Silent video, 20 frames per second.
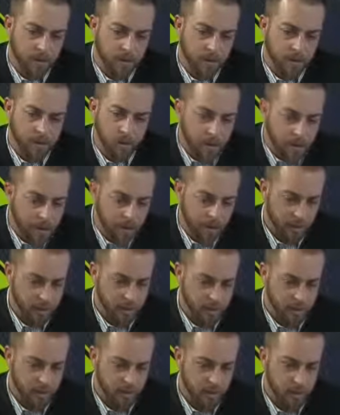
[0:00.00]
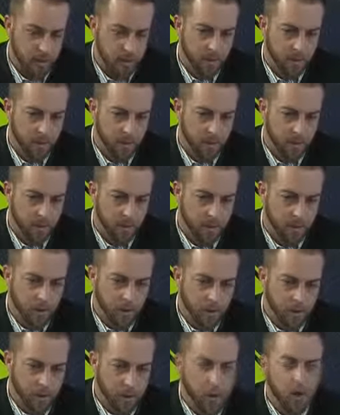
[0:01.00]
really
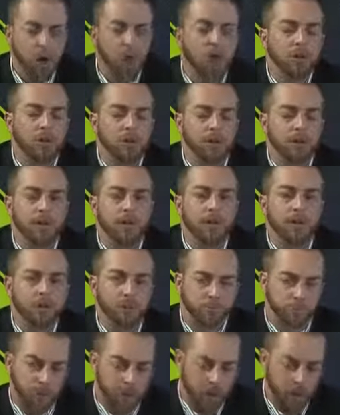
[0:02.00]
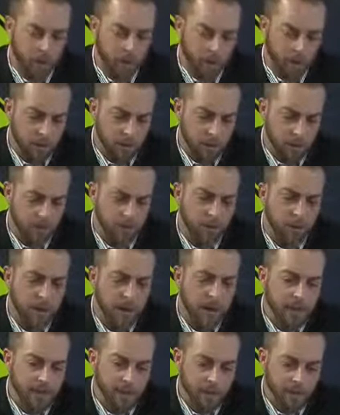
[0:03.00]
should only be
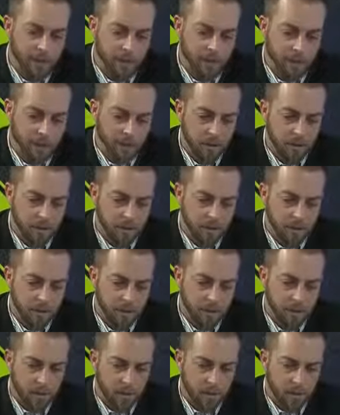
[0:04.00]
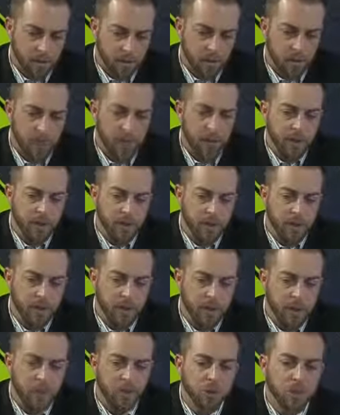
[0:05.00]
surprising to either the
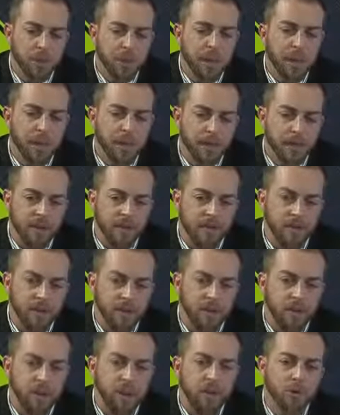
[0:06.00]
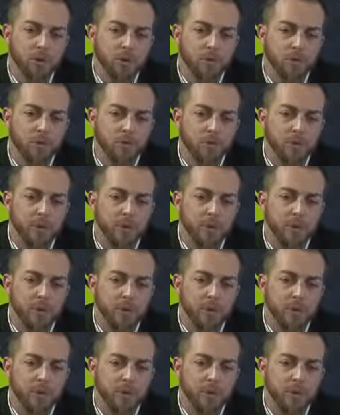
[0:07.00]
most naive or those who have